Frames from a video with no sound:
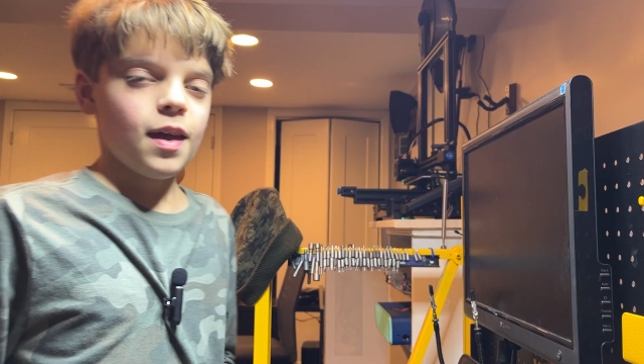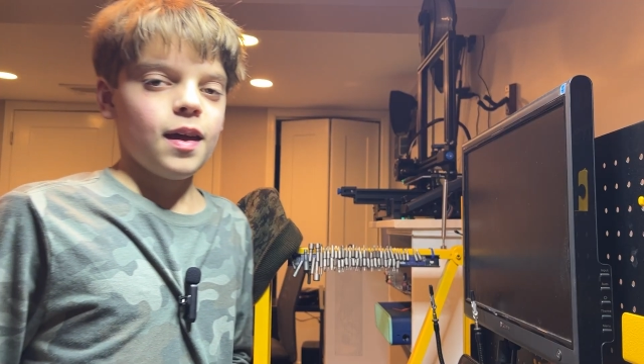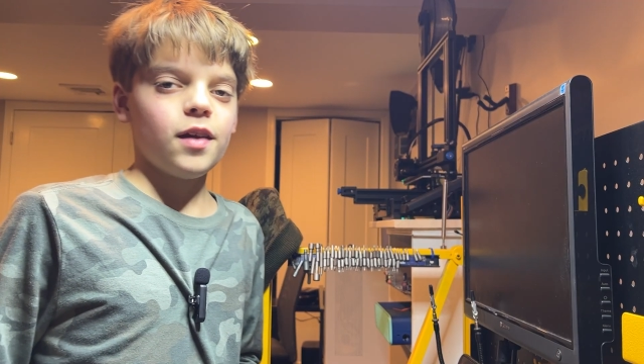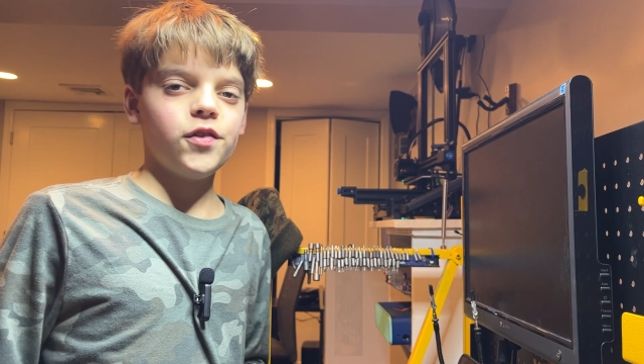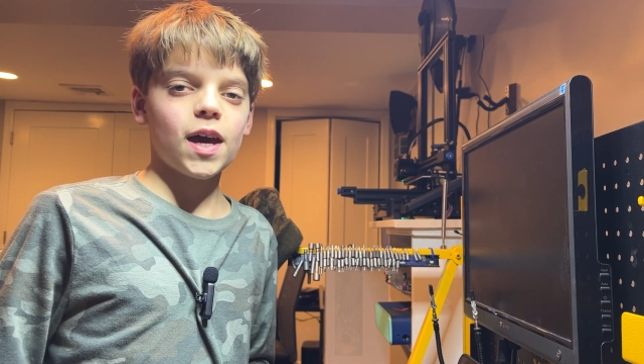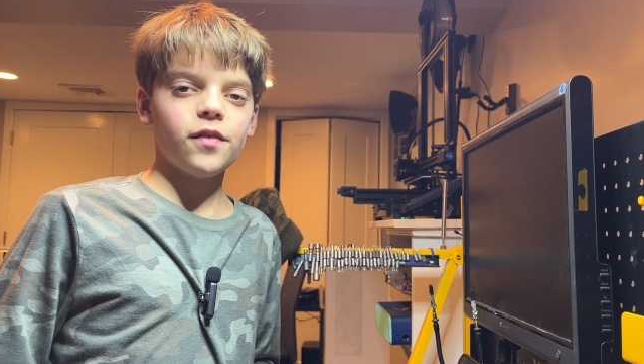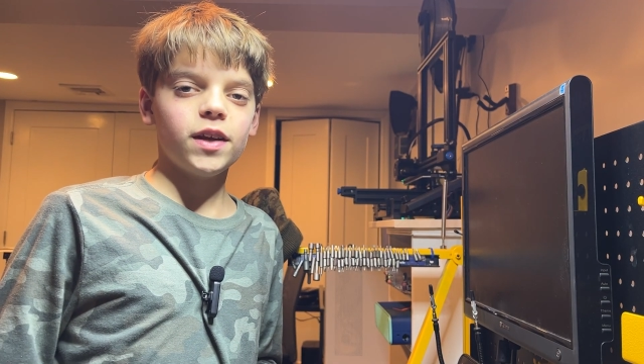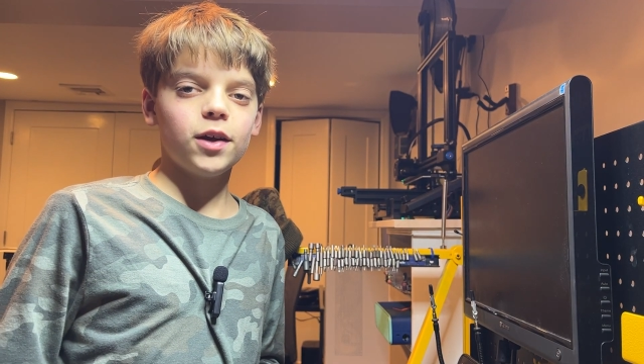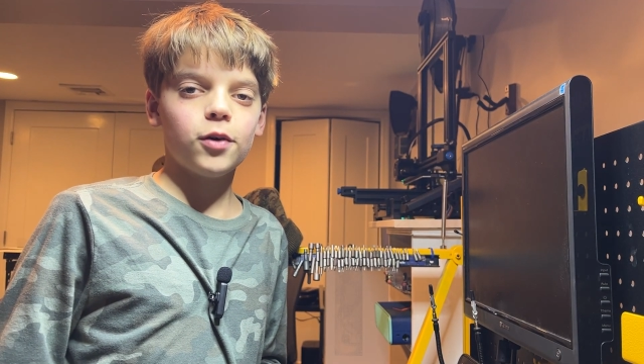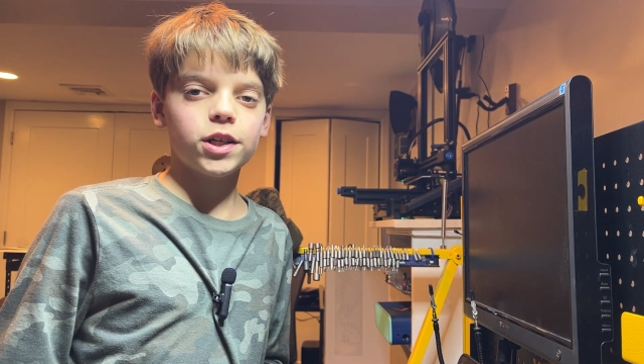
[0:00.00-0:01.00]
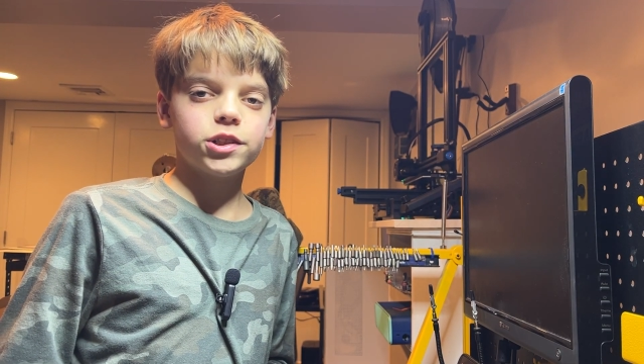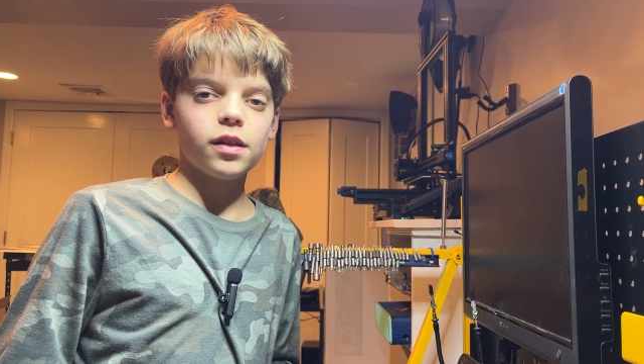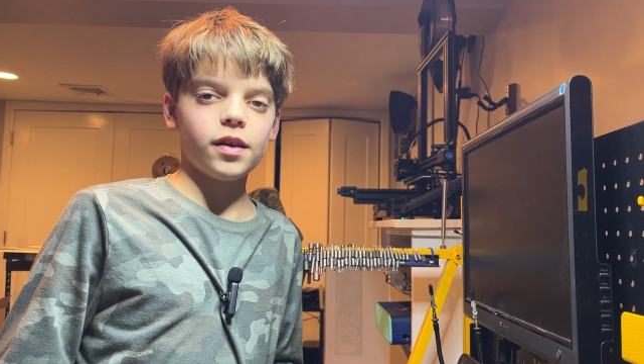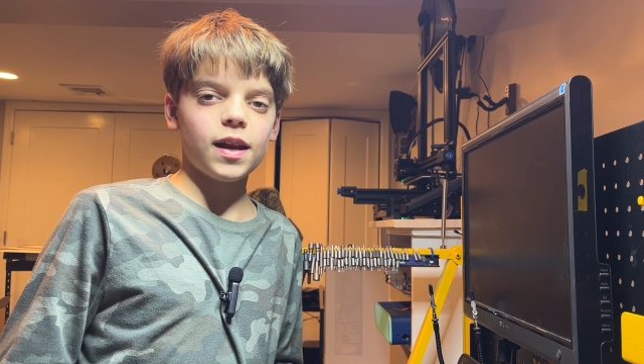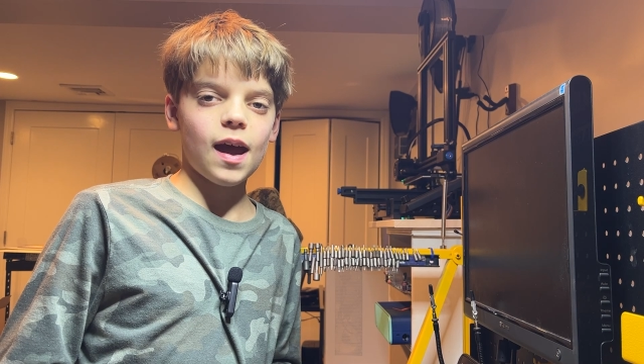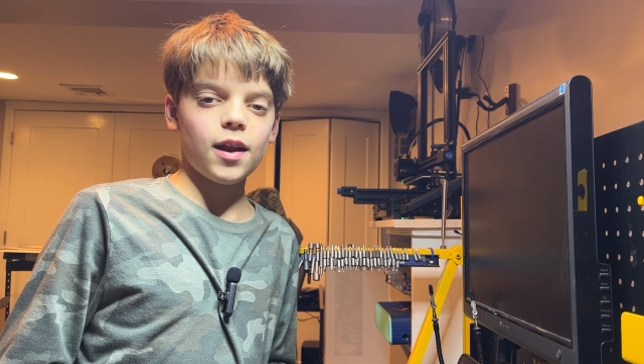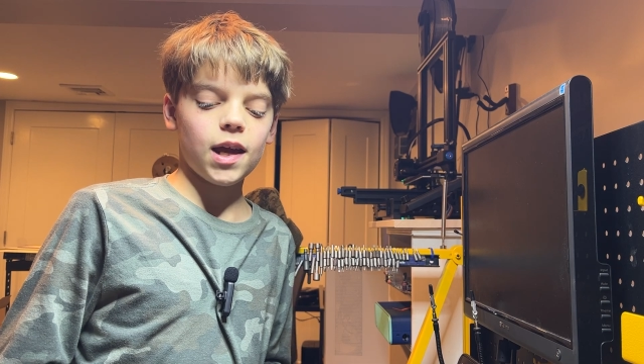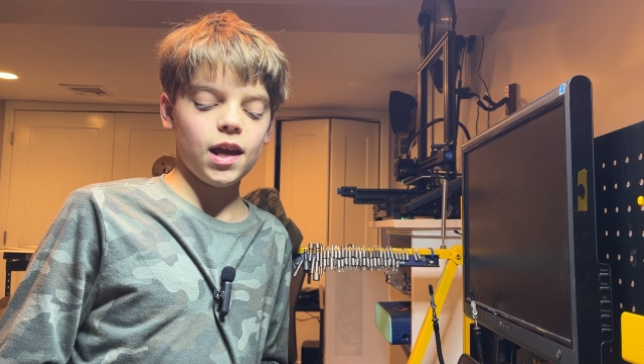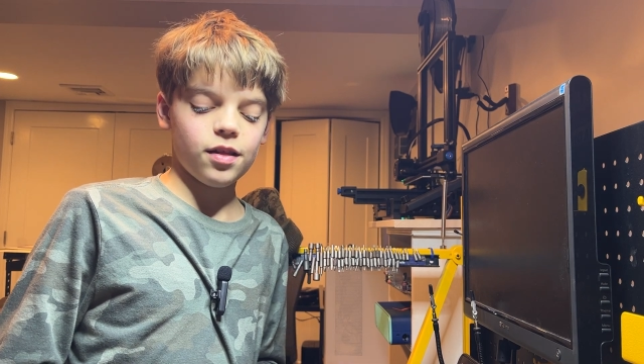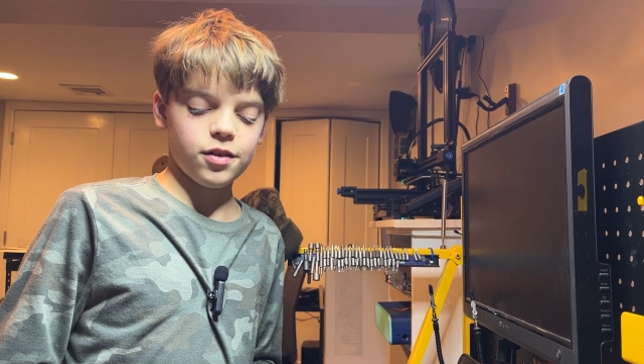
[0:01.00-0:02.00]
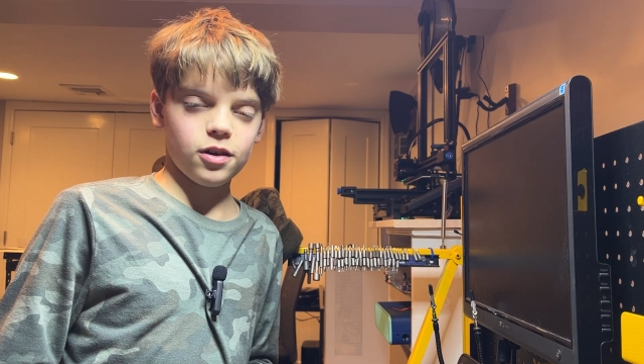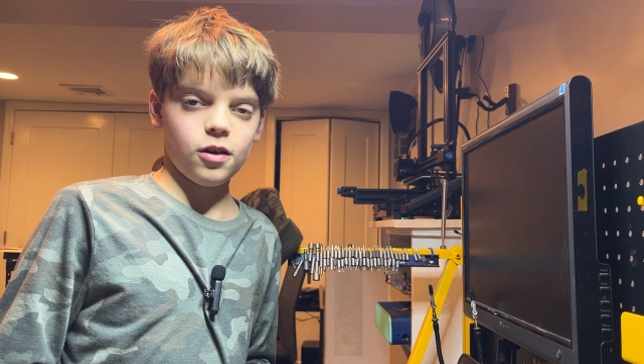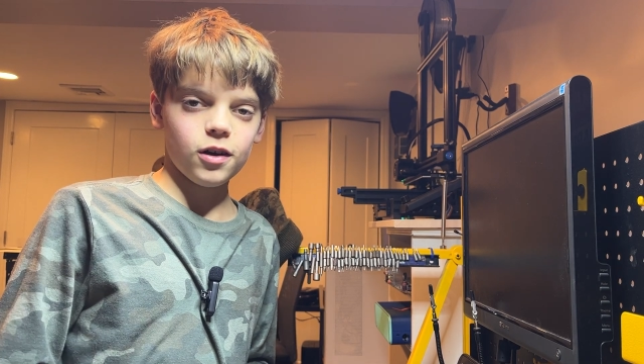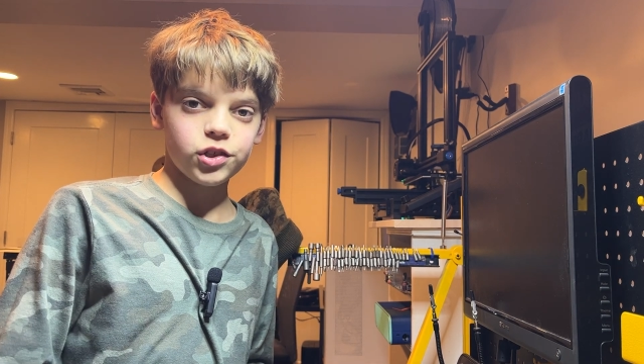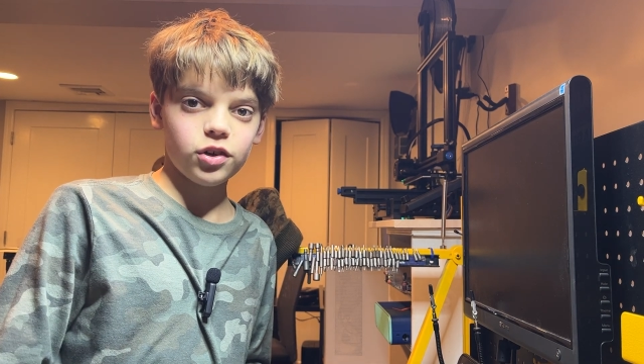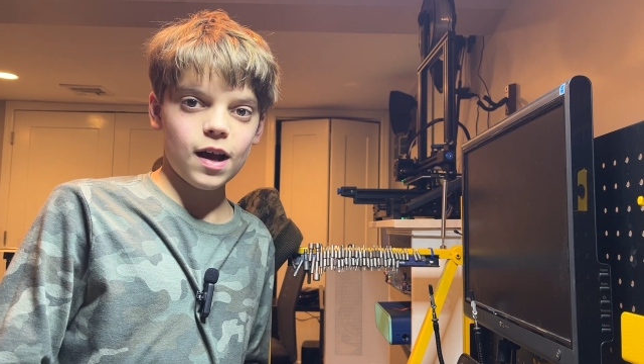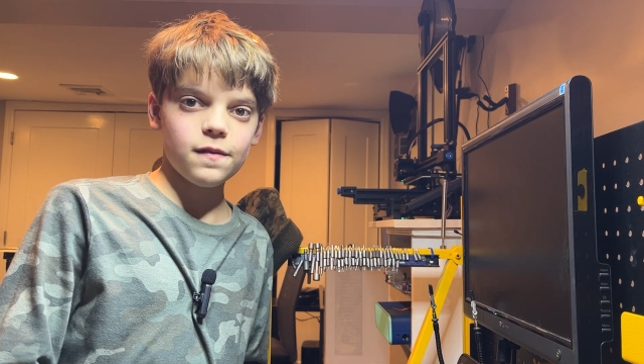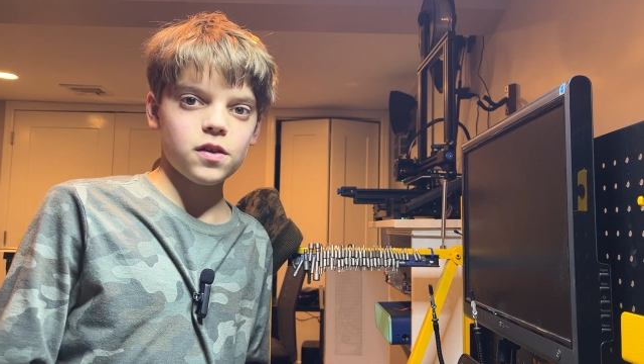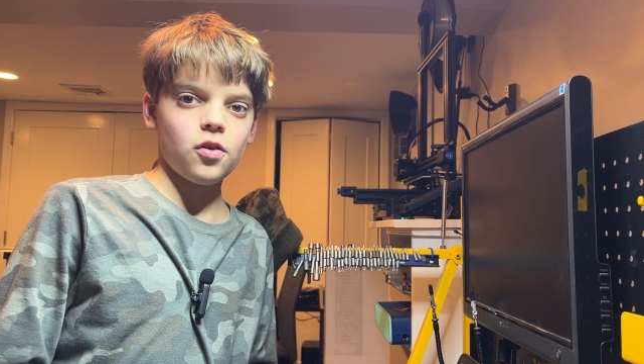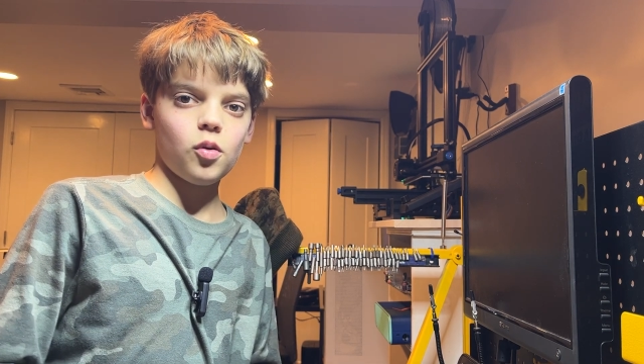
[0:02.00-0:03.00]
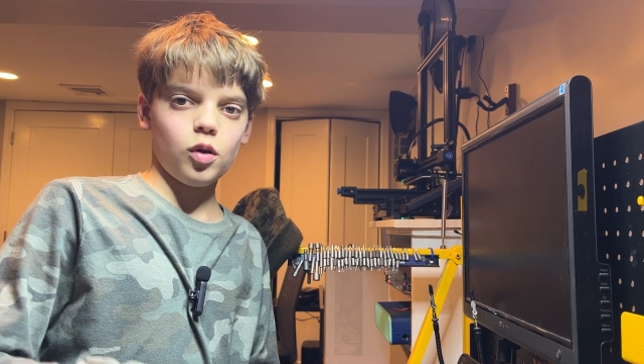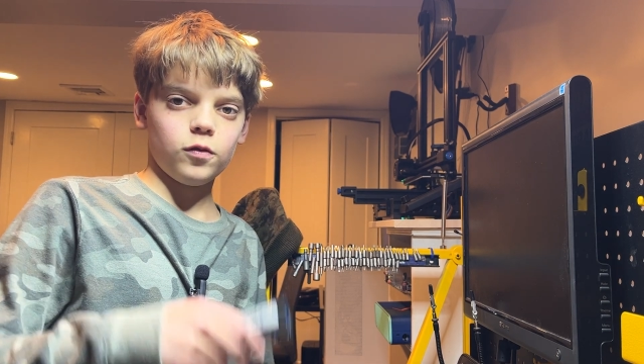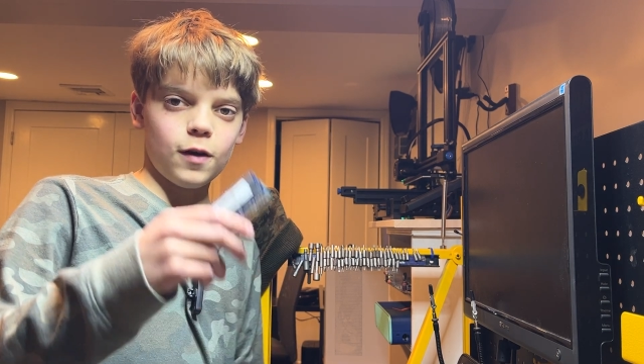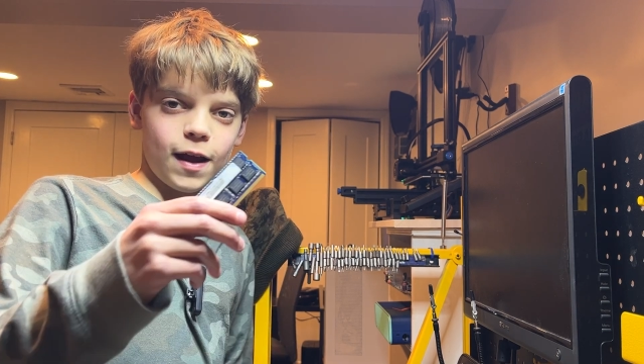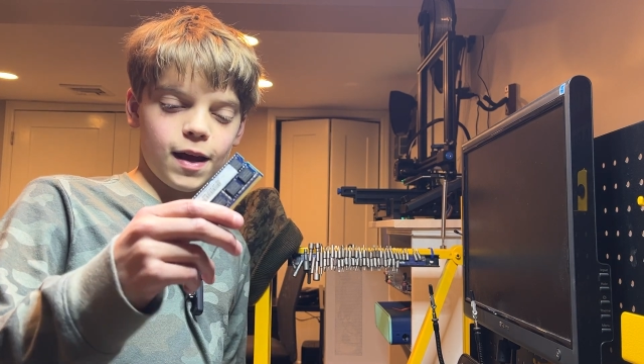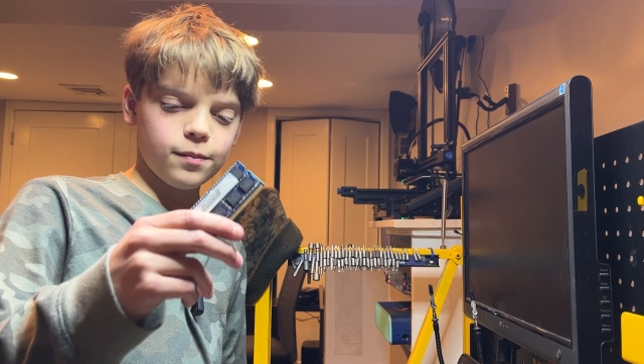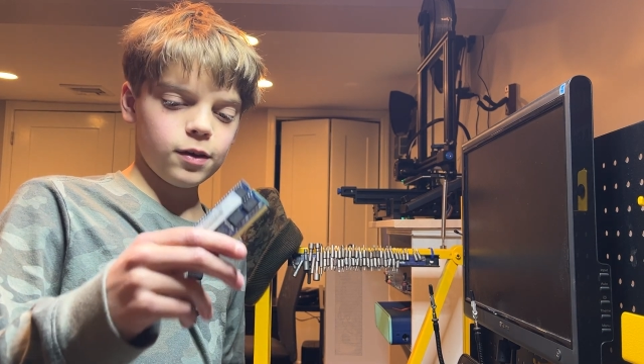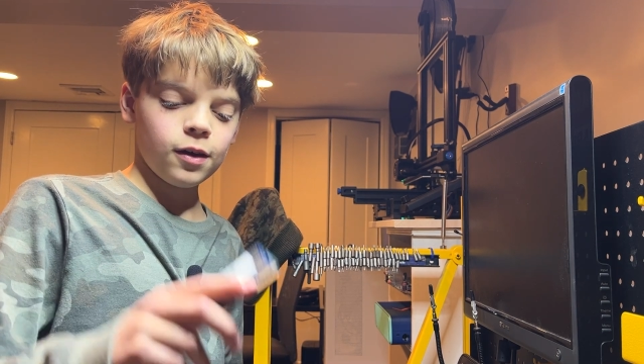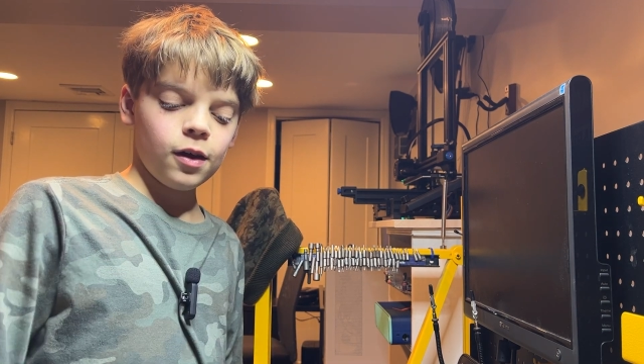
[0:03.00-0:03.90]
If you have any questions on how to insert hard drives or RAM,